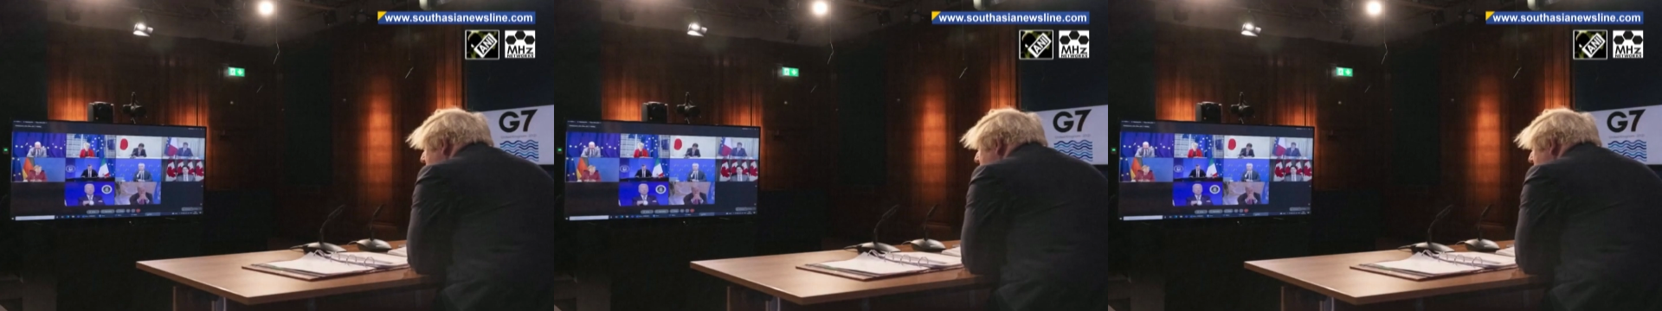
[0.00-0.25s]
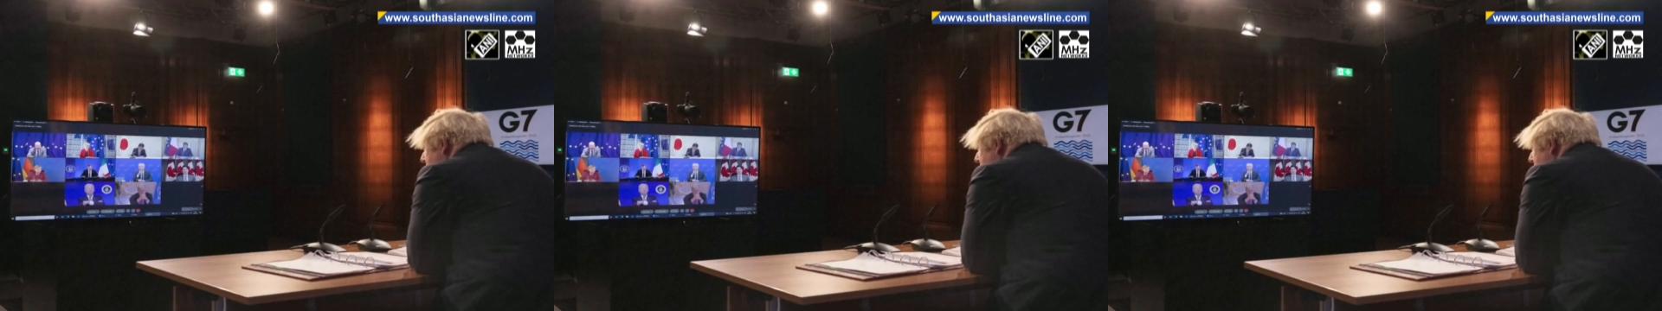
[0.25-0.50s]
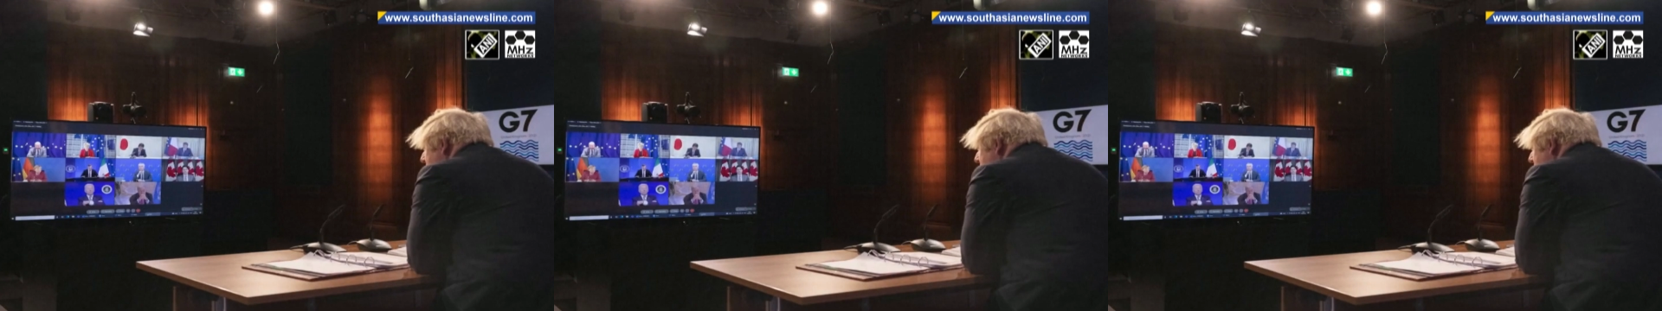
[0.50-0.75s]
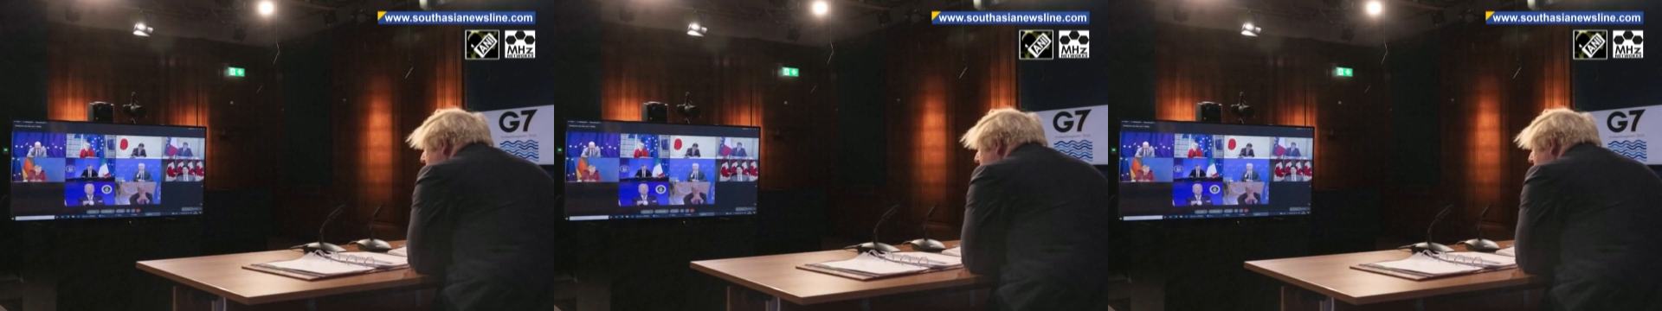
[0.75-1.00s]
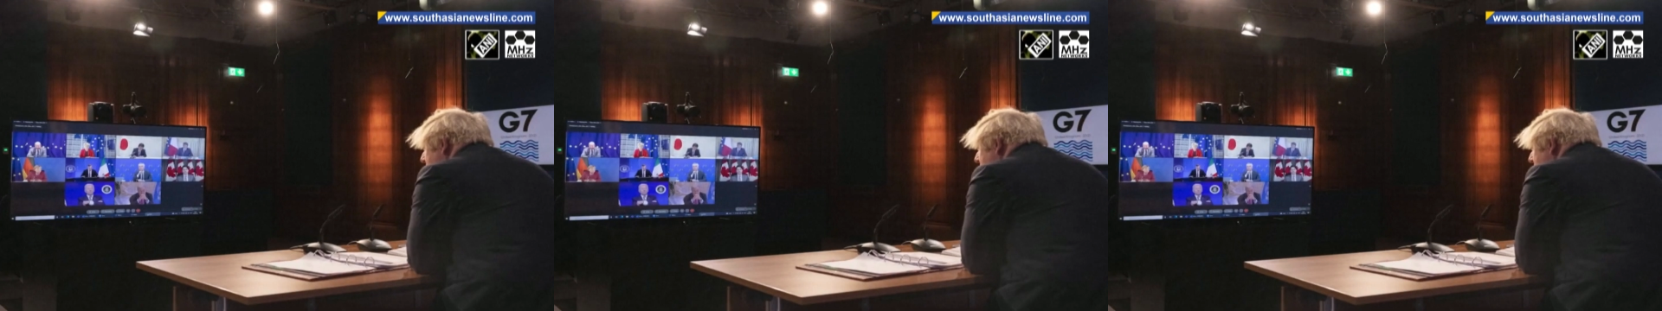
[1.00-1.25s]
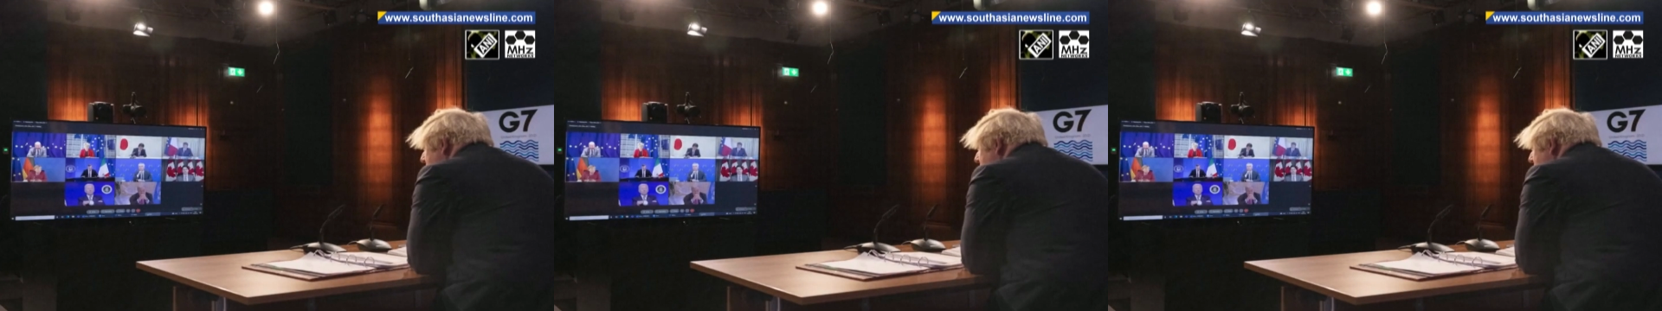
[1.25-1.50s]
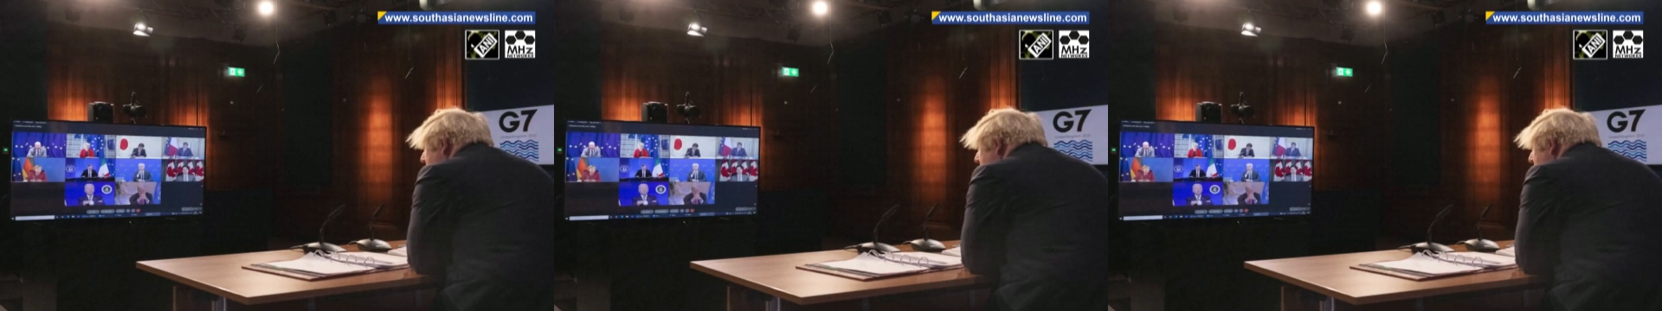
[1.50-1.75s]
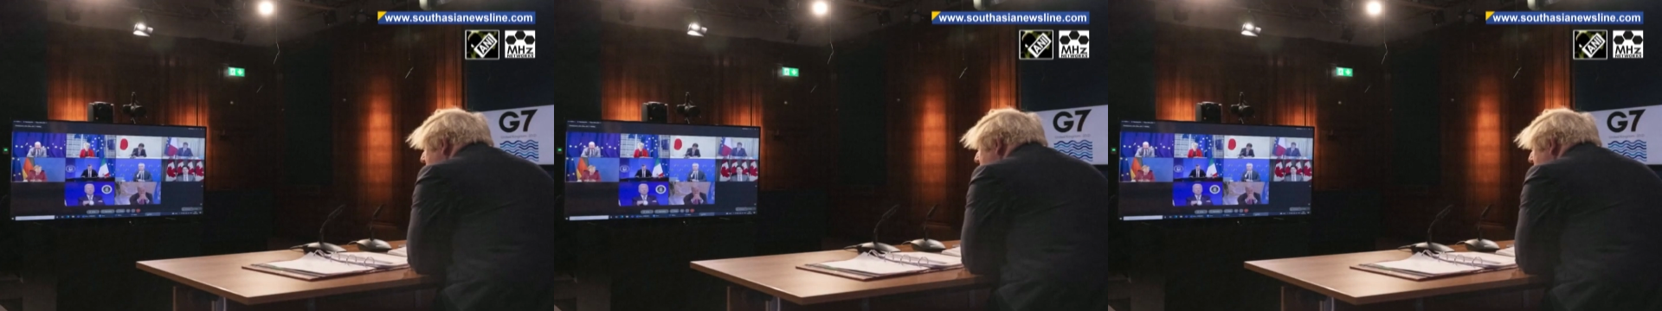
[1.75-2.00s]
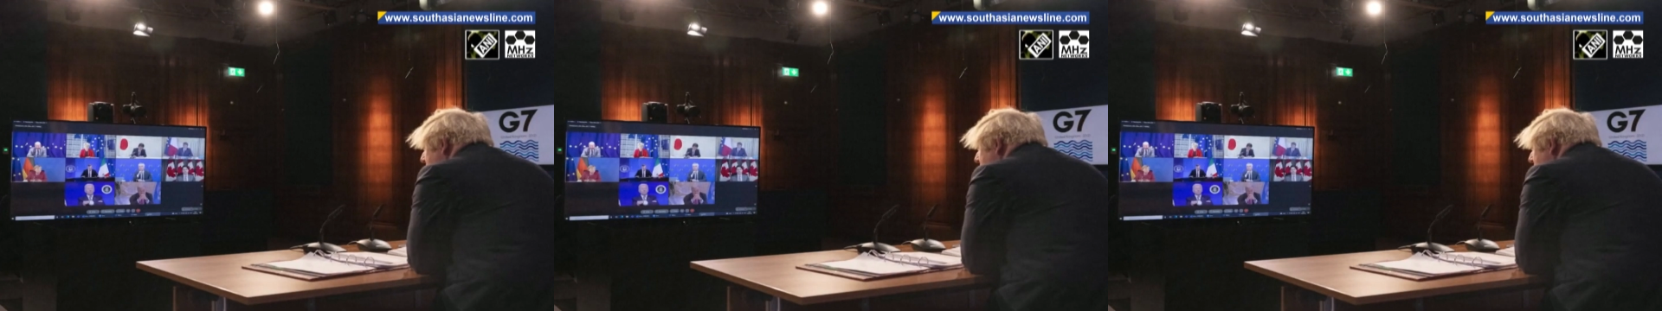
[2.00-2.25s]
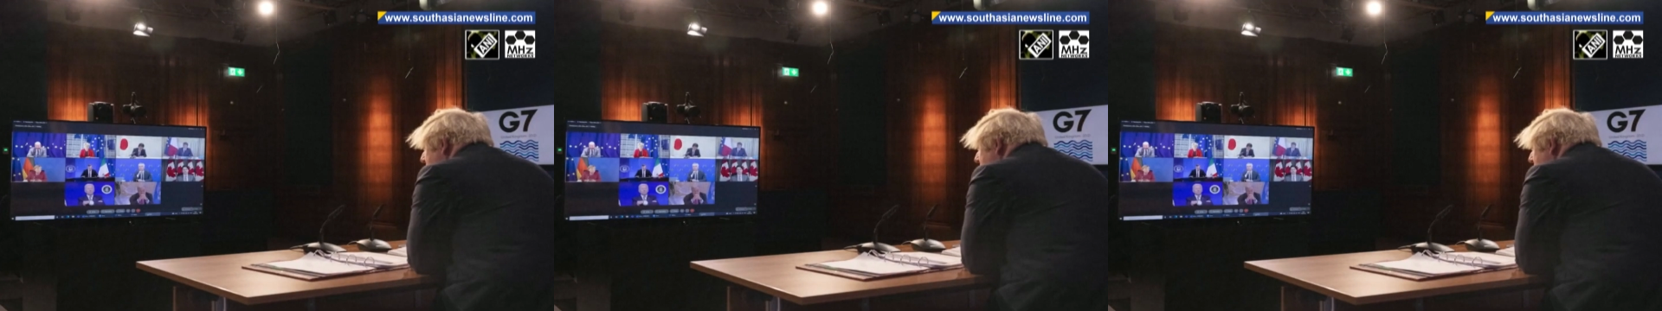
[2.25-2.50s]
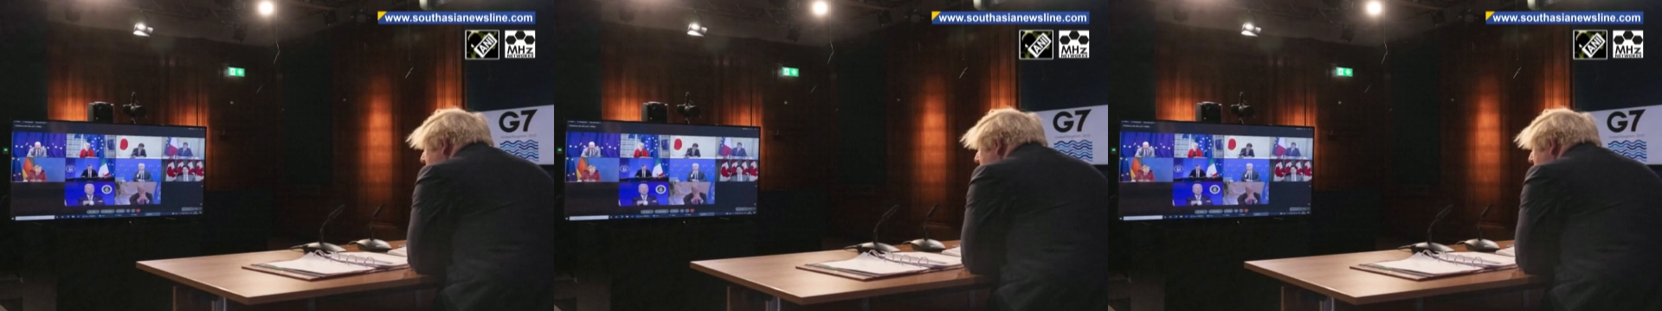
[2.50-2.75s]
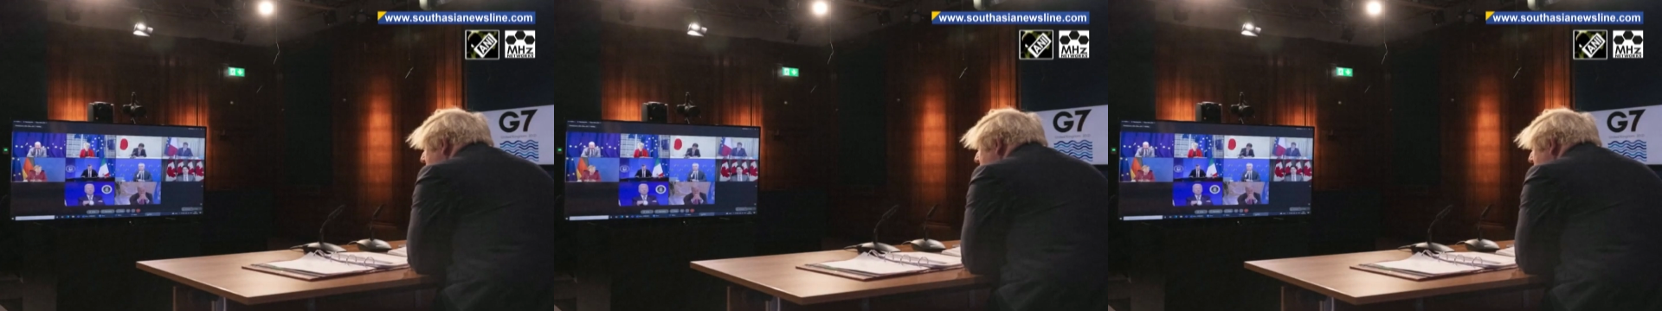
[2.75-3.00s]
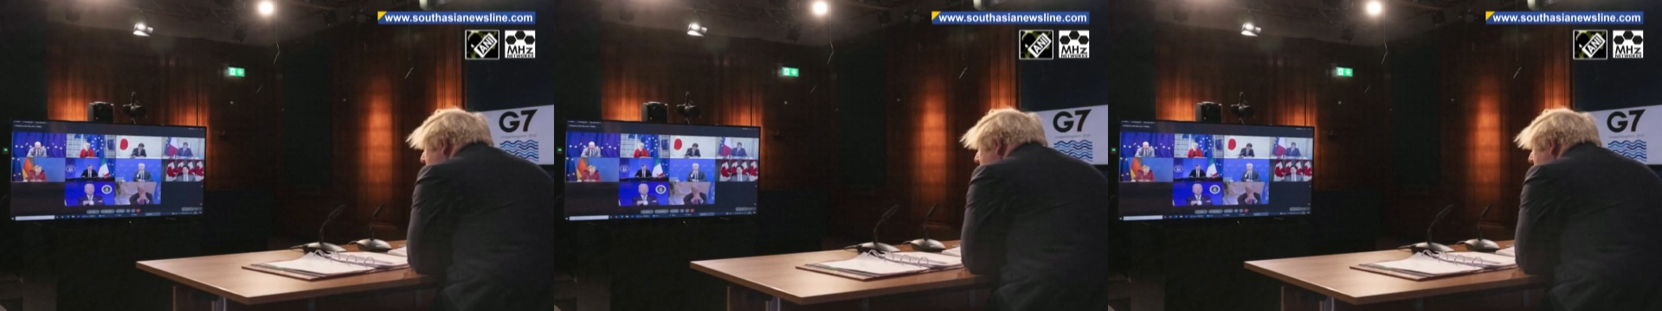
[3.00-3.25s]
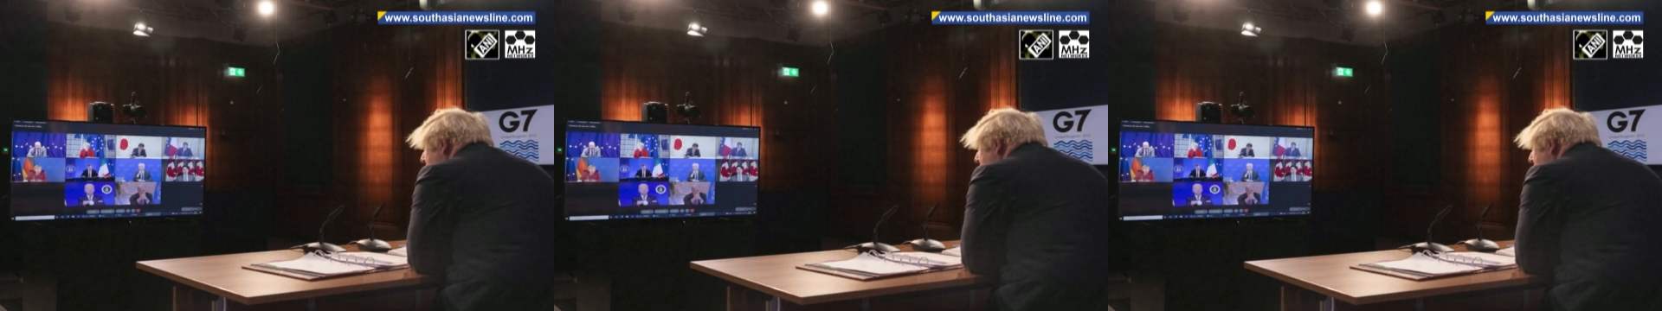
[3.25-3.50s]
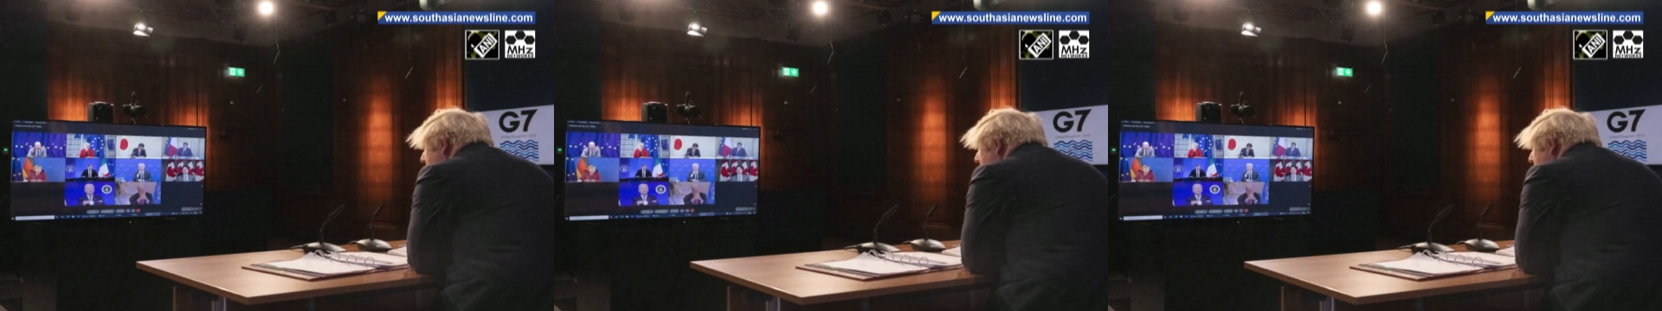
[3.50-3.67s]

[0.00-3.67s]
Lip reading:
[unreadable: no face in view]